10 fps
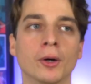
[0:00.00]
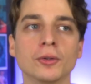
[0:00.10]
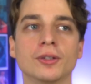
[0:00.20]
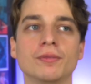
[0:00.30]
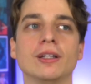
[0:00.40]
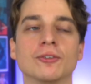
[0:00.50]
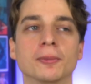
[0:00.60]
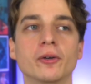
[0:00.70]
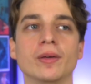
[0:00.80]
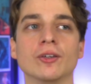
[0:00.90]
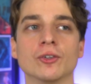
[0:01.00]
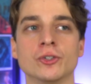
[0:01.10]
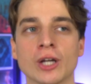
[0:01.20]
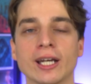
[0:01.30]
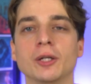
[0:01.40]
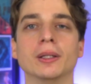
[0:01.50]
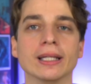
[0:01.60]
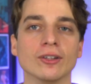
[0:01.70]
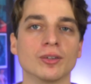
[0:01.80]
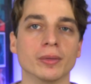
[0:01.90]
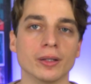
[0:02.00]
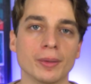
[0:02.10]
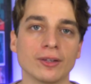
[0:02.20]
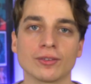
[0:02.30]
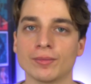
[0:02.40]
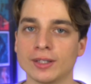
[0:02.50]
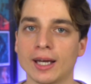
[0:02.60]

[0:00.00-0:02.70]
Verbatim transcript: Both of these movies are genuinely some of the best of the